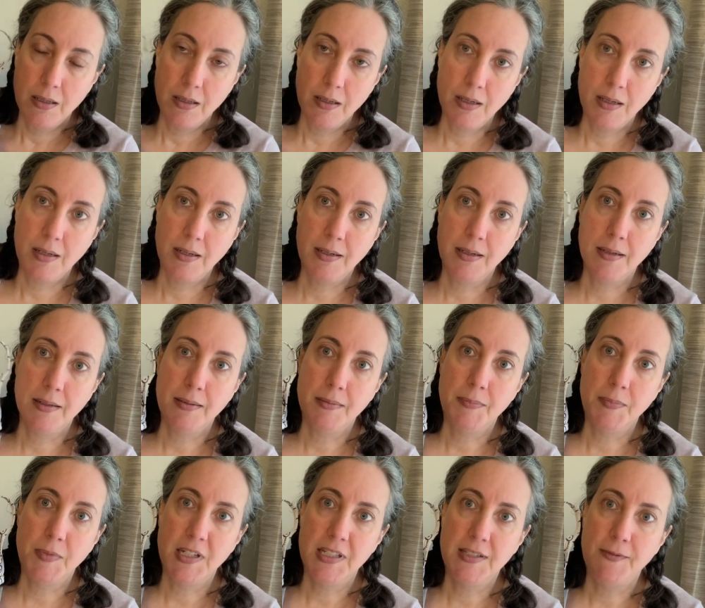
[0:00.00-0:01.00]

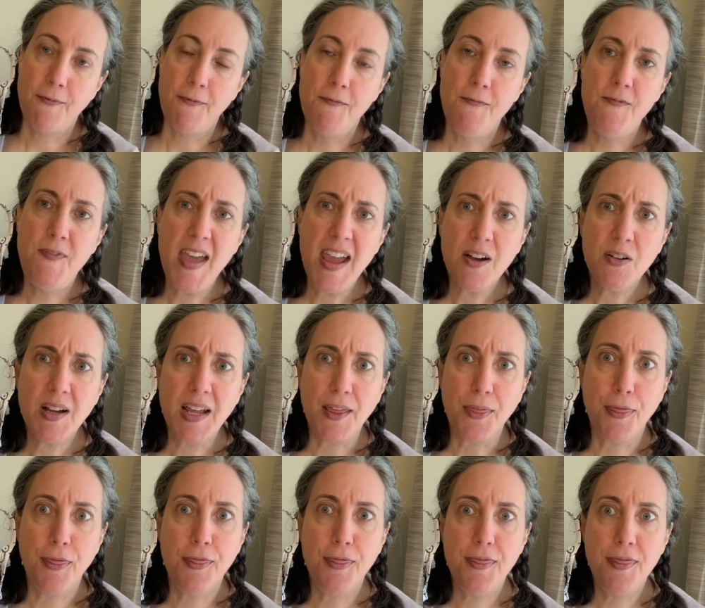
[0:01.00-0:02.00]
It's very
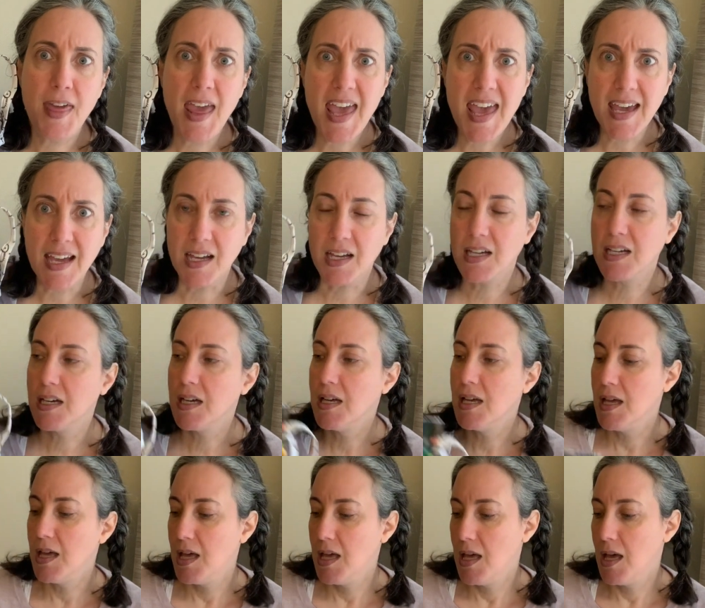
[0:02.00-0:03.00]
thick.
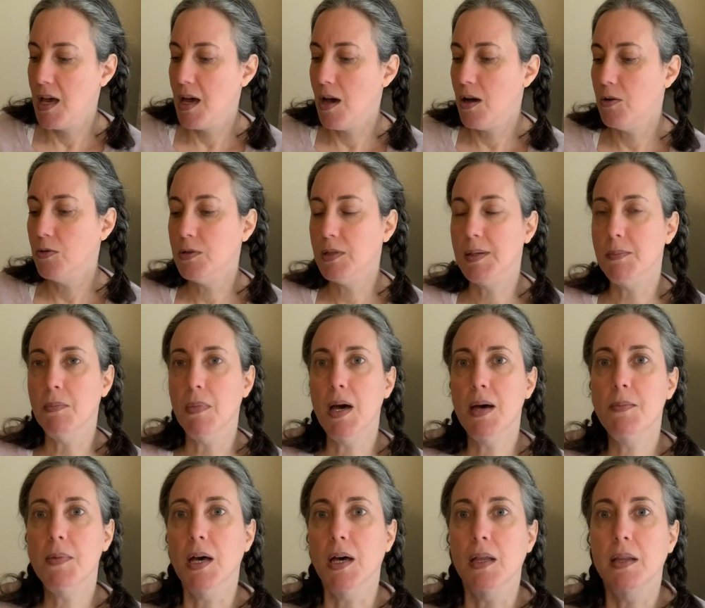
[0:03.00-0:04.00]
Holy
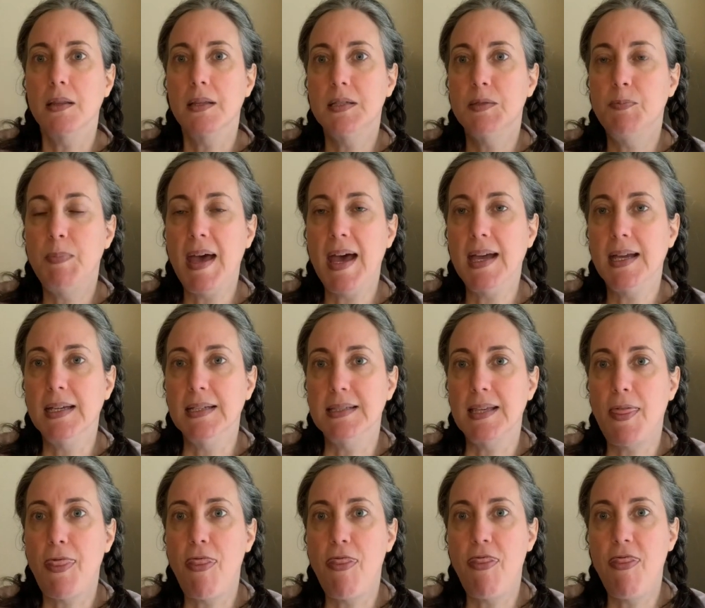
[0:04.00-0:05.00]
mama, this bag is a
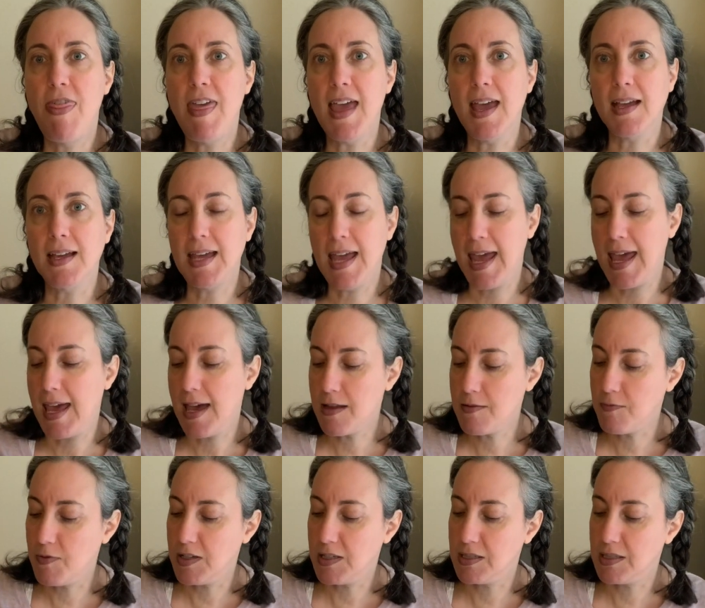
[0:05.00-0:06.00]
thick
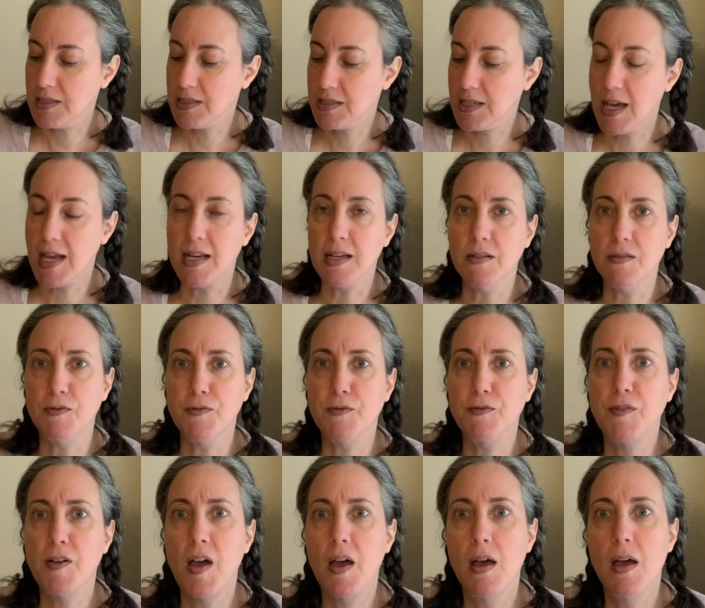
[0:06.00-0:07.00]
canvas kind of.
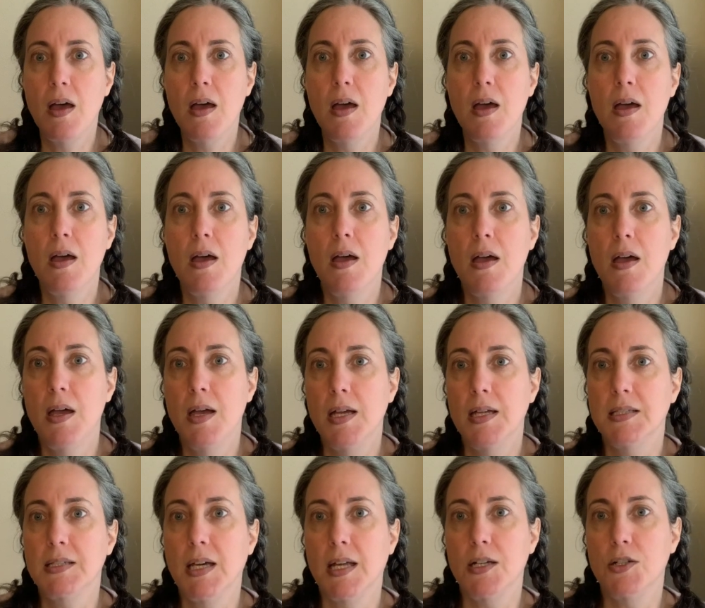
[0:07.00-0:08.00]

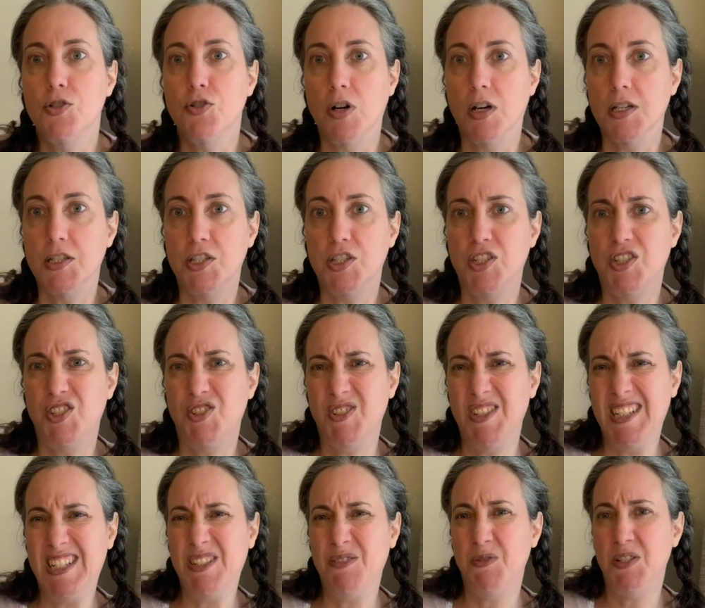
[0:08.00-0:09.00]
It's got a drawstring,
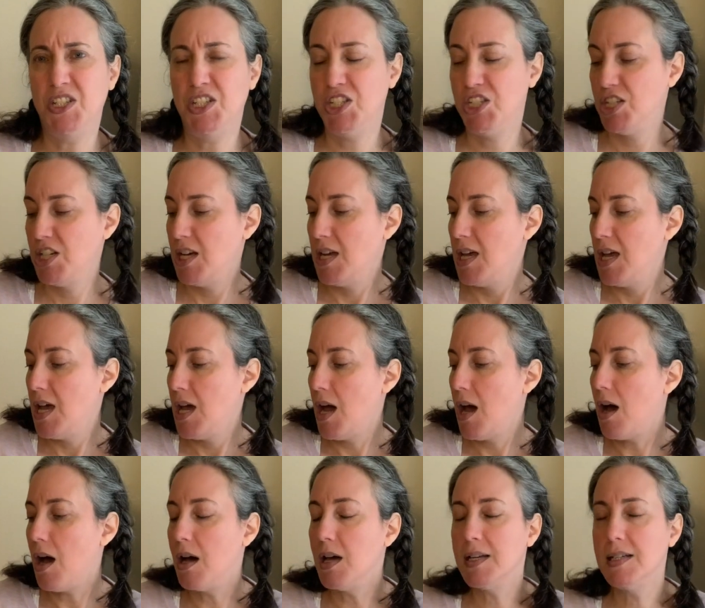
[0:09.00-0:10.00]
which
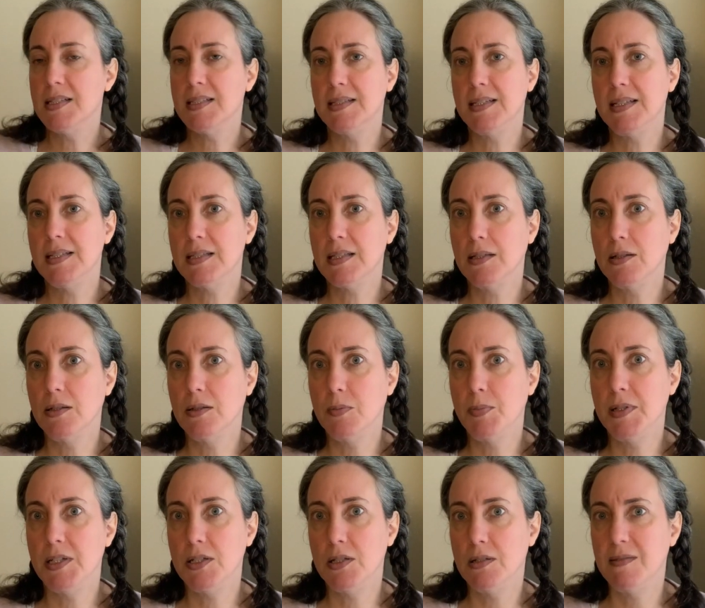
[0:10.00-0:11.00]
honestly is a little
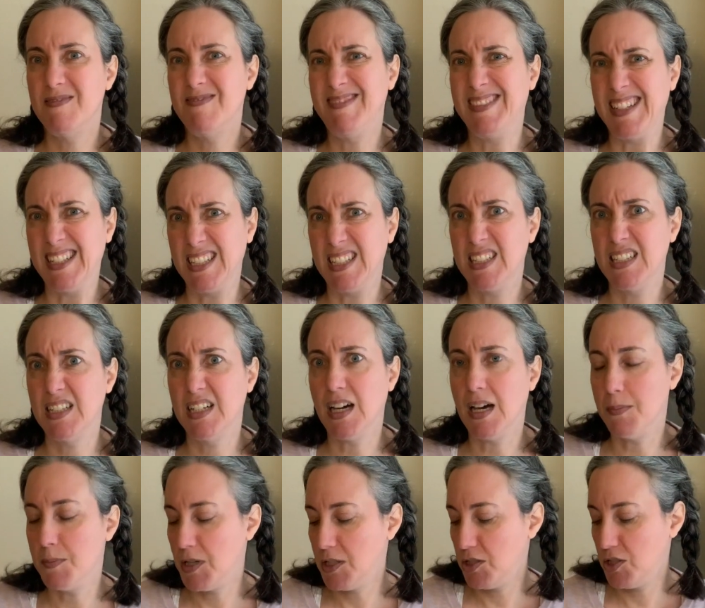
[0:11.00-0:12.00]
bit like,
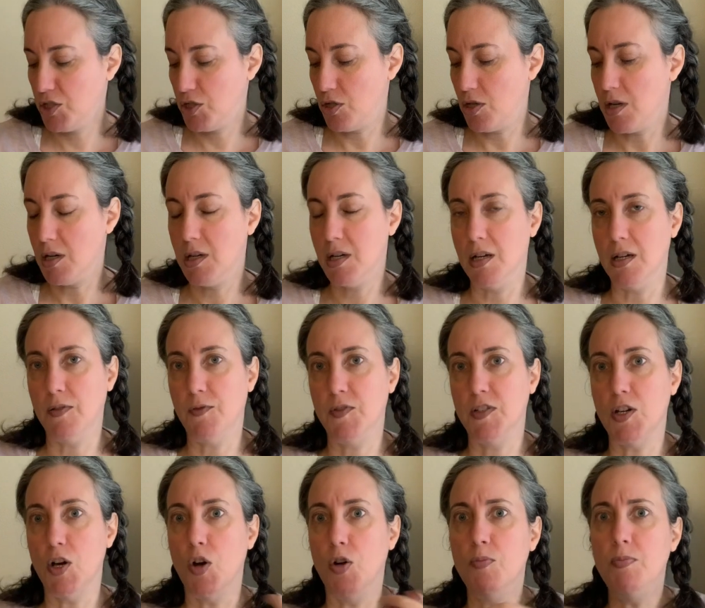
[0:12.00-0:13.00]
I'm not strong enough
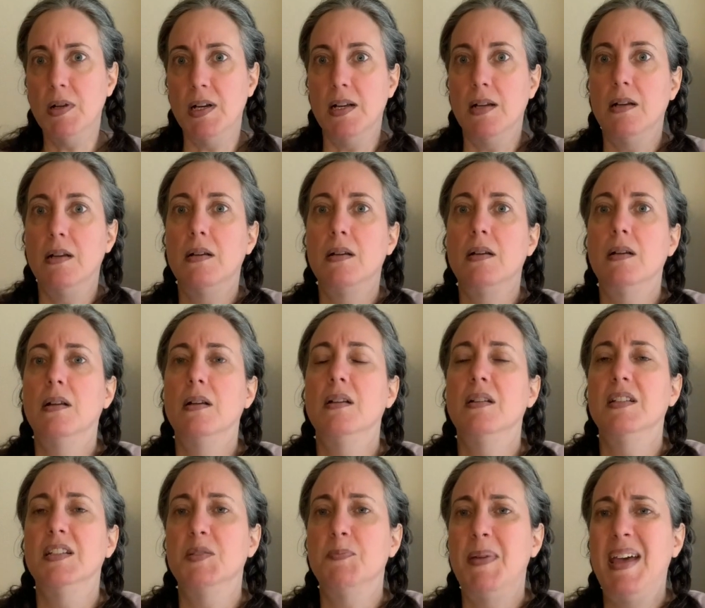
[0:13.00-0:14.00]
to open
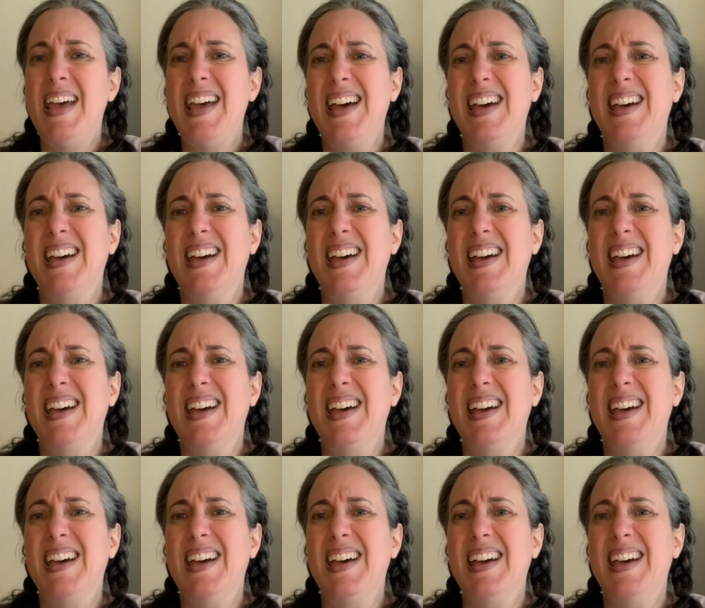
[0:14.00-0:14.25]
this bag.